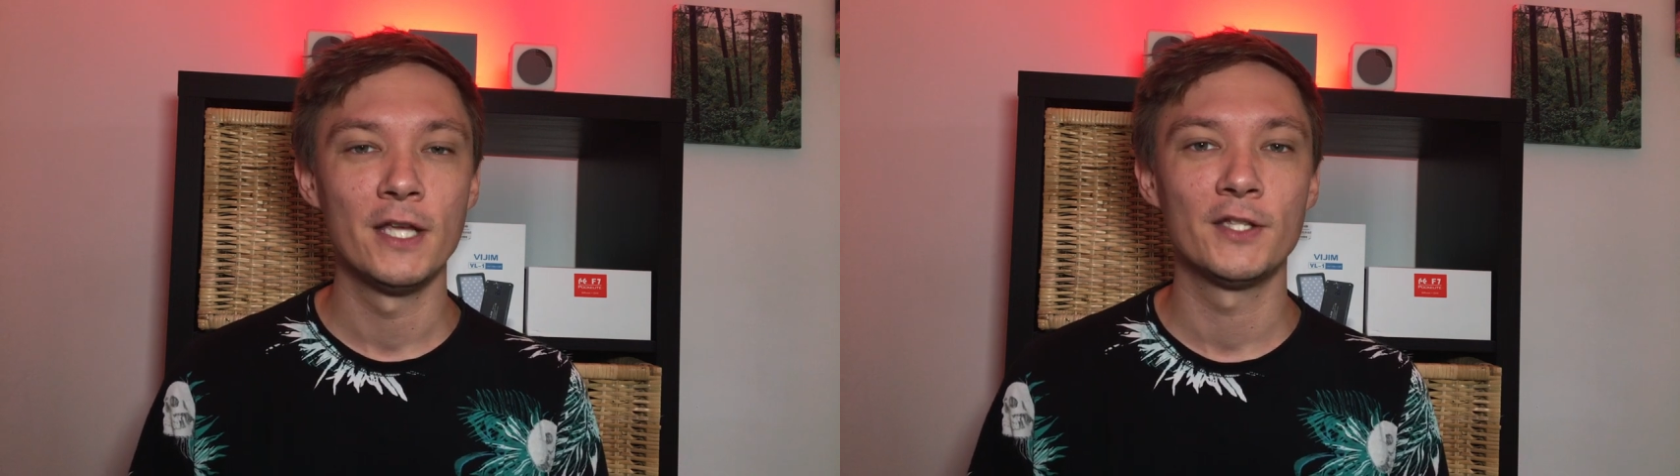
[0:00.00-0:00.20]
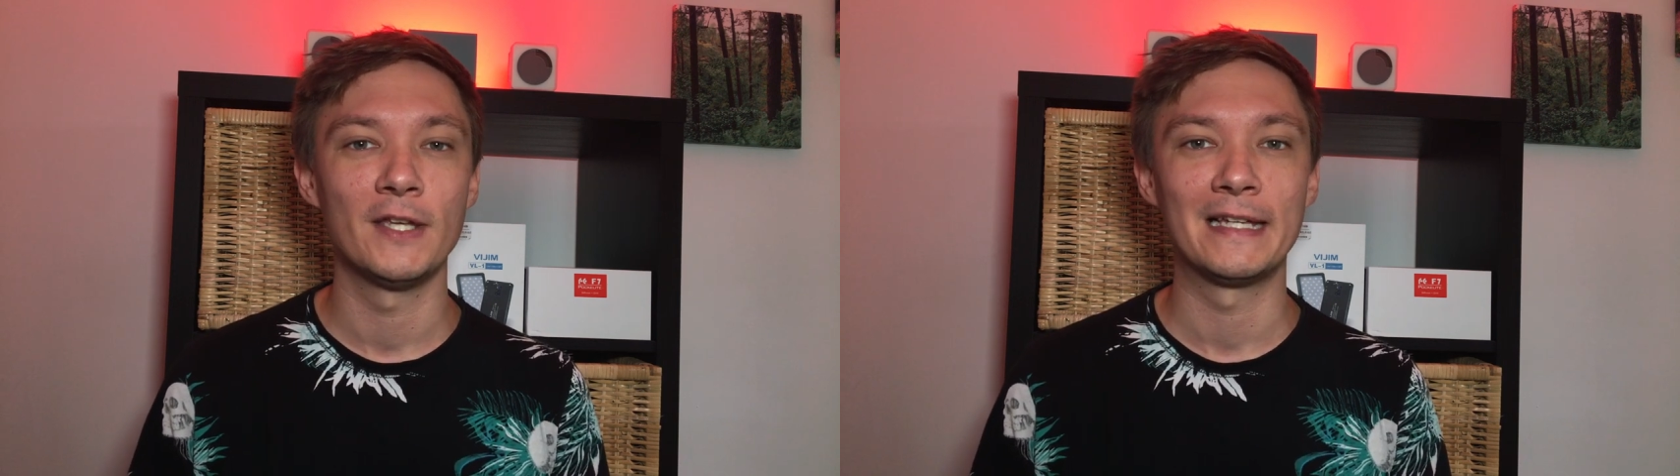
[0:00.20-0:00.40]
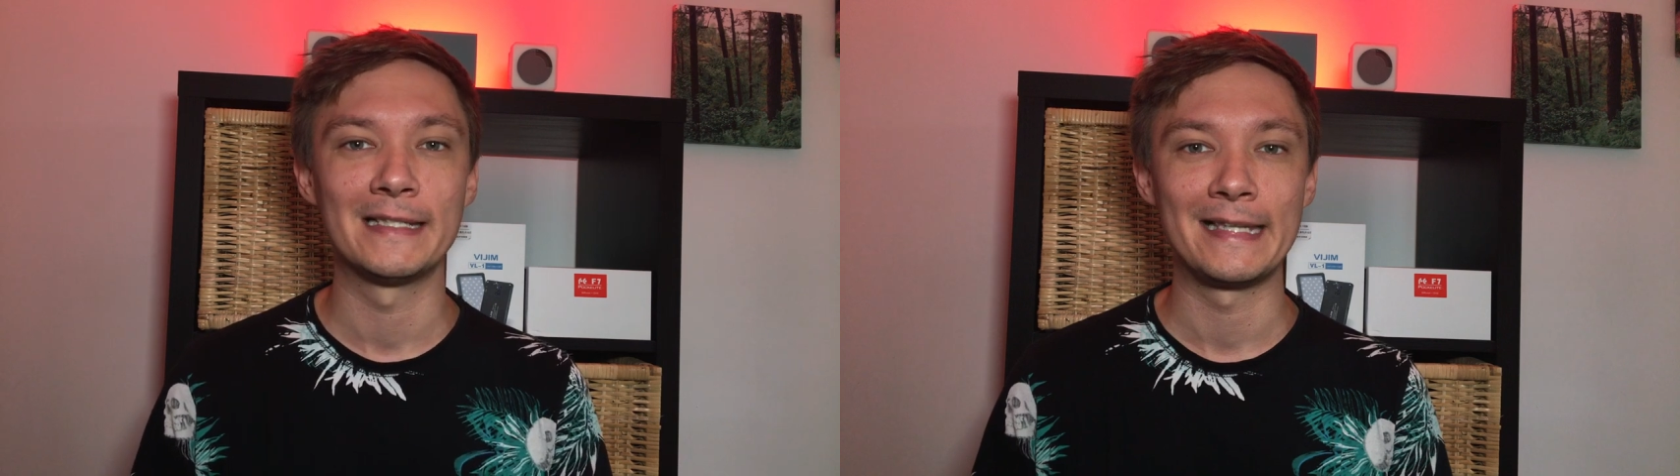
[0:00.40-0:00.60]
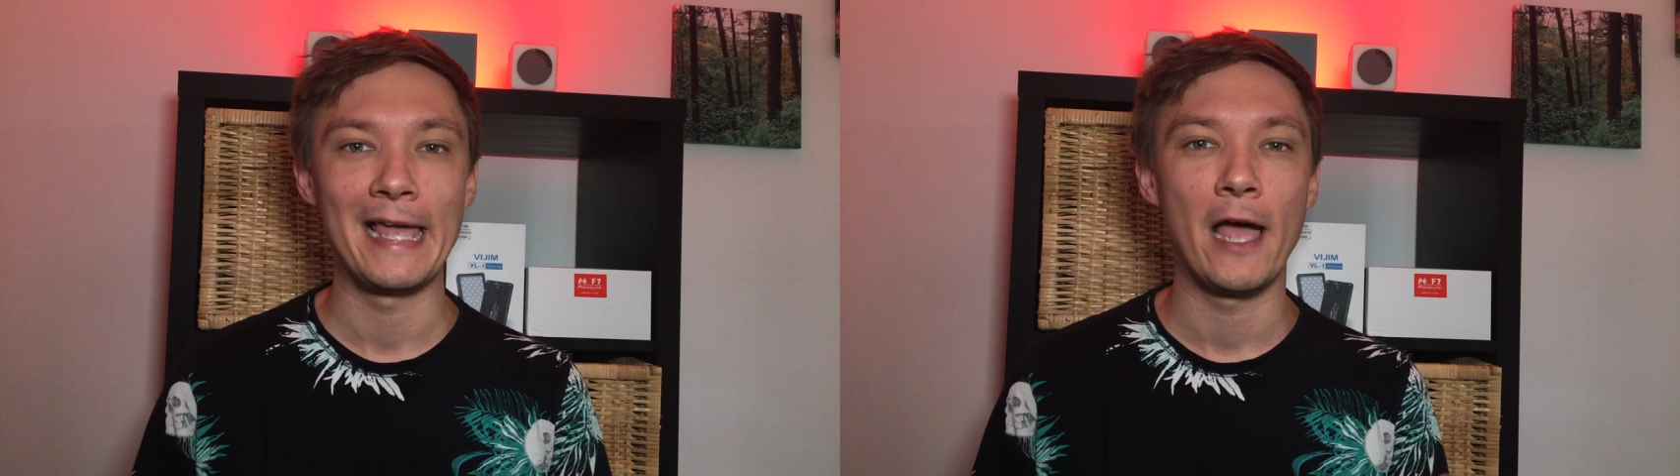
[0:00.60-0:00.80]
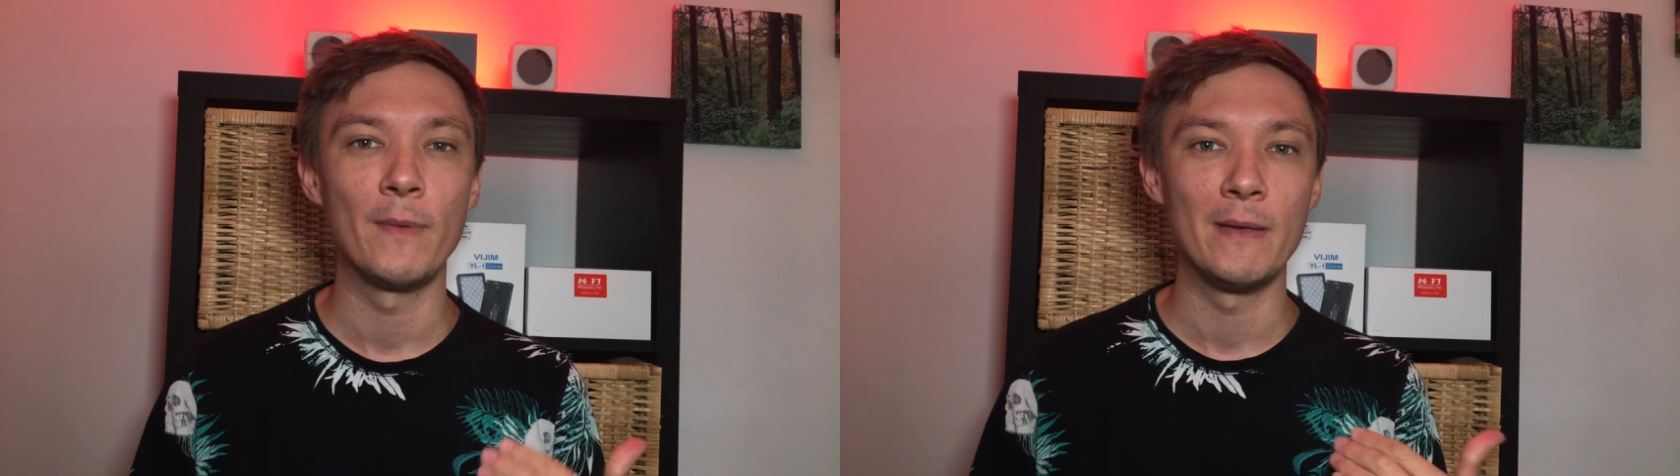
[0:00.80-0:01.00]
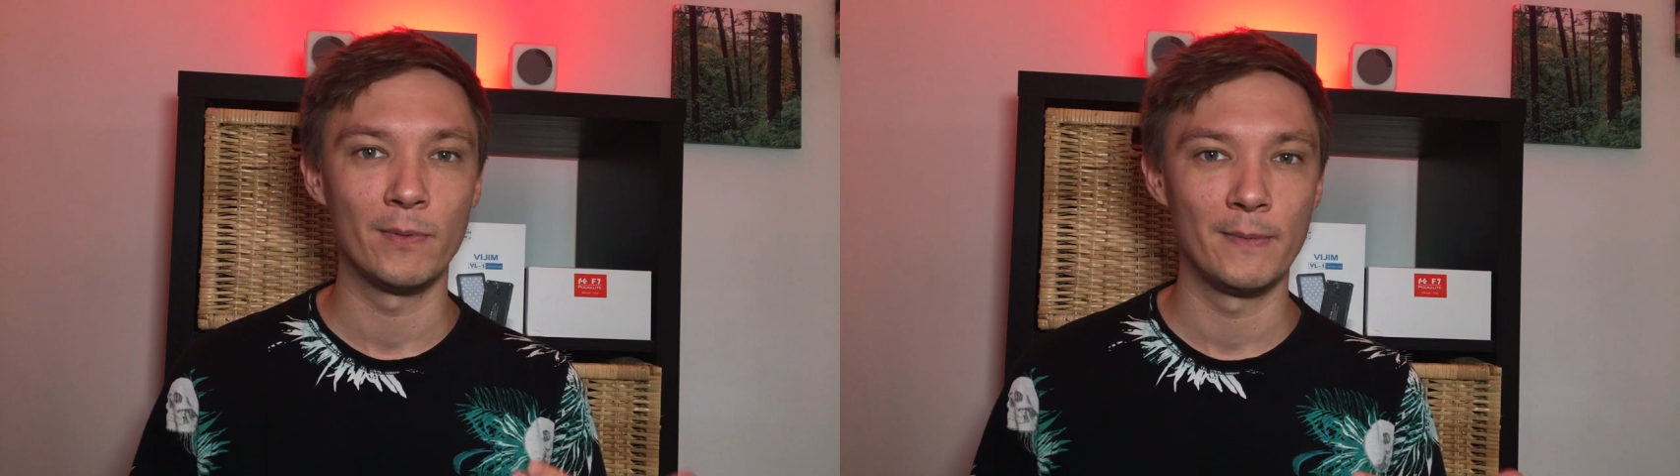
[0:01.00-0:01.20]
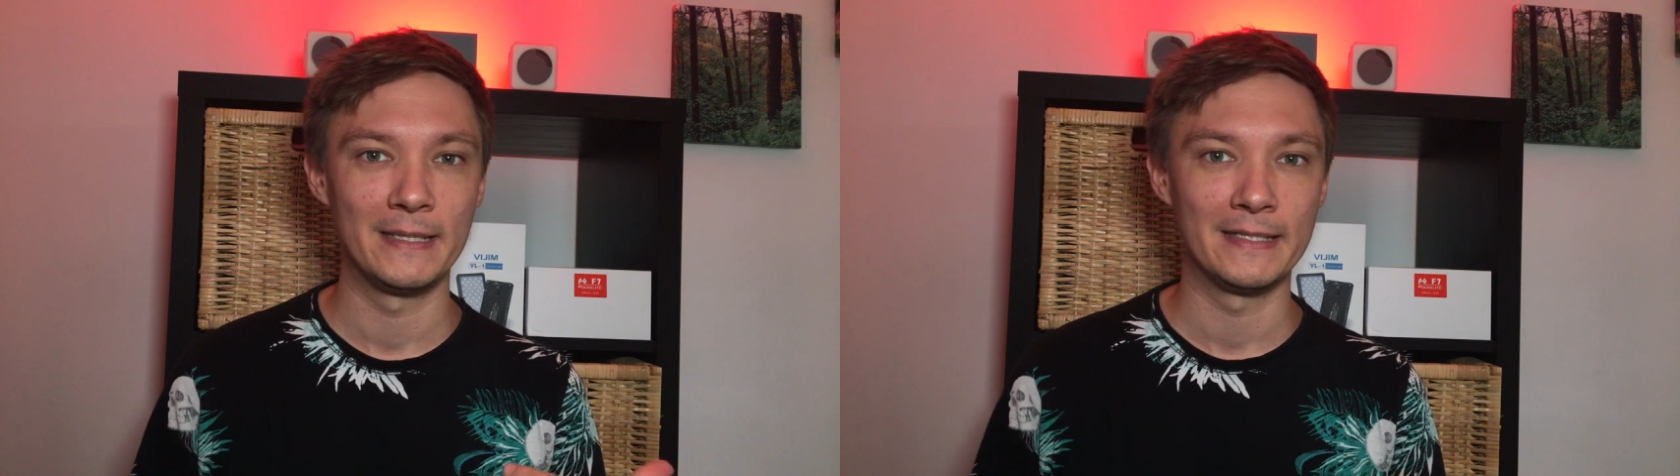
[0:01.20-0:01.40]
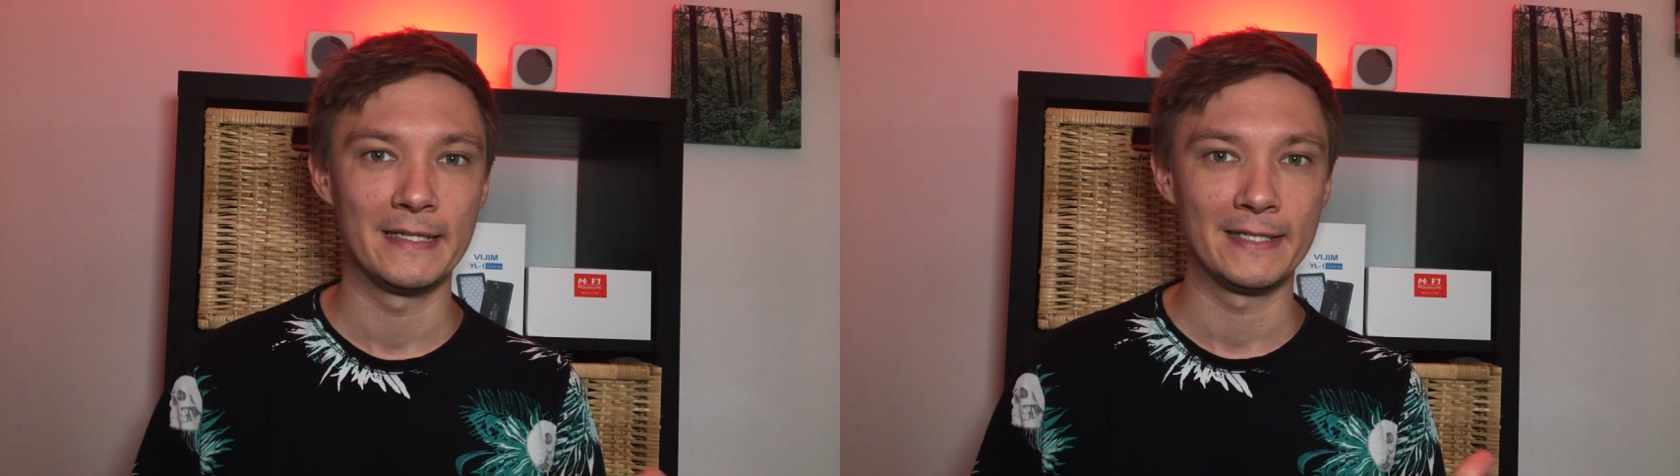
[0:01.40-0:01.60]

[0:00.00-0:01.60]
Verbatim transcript: so you can see how I'm implementing these